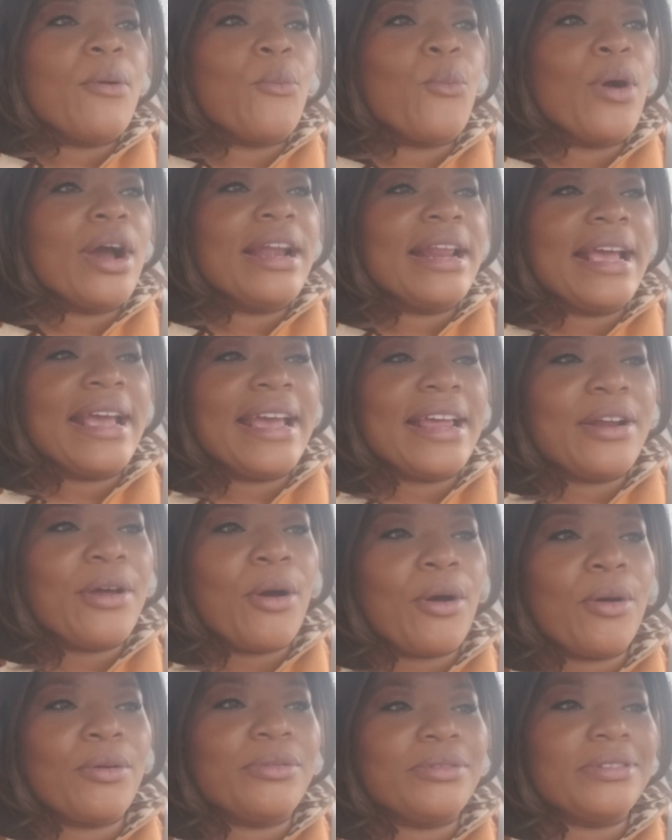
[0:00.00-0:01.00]
one hand
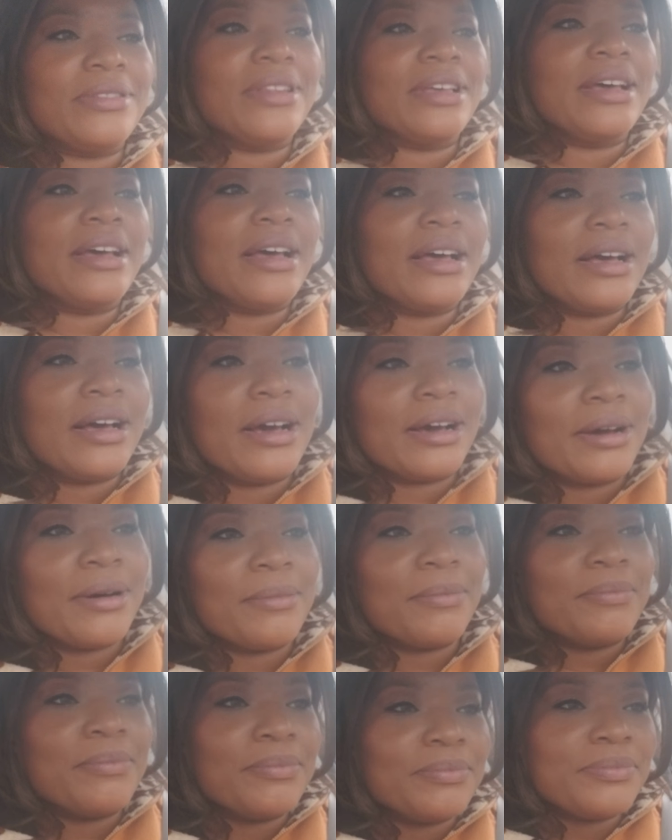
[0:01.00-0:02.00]
holding the
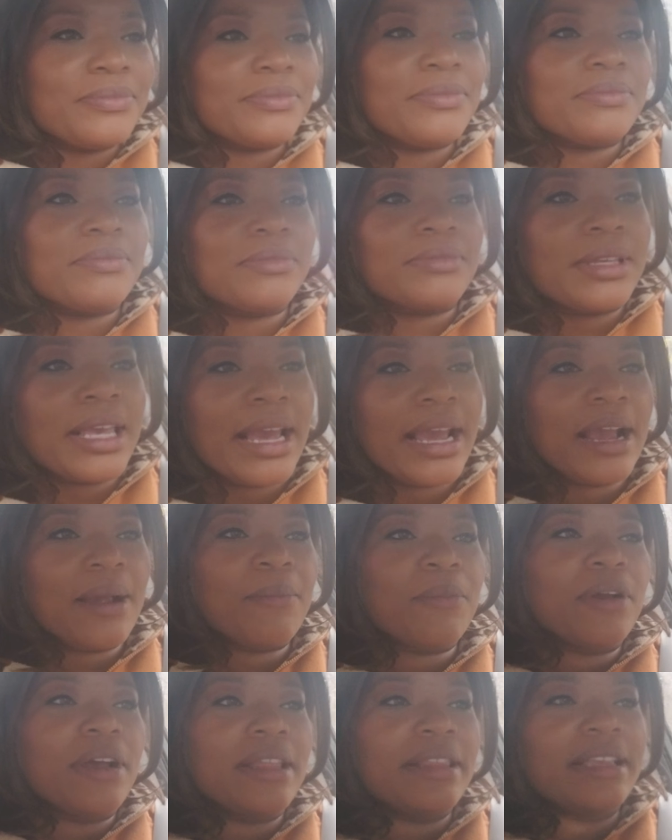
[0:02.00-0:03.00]
um,
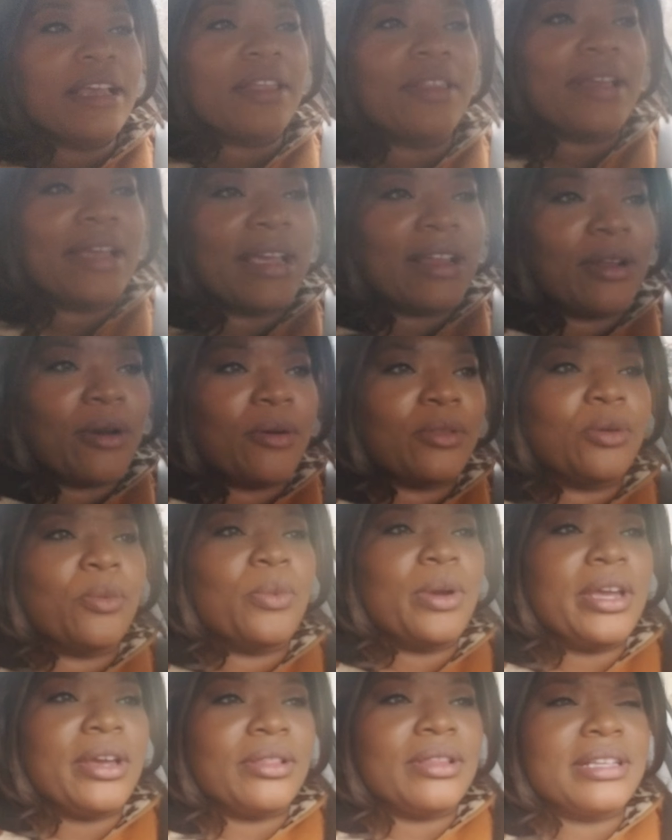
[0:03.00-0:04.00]
camera and the other hand holding the
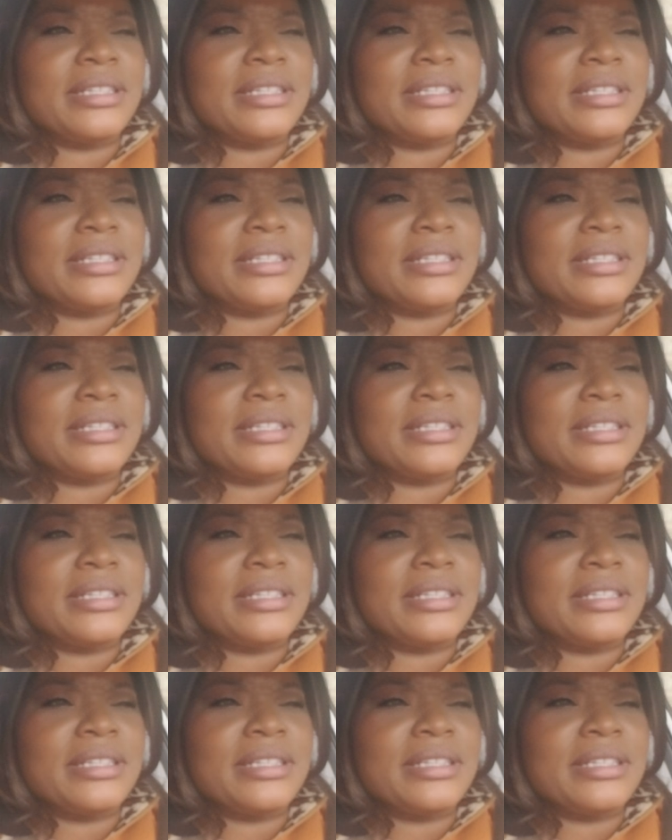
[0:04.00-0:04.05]
wheel.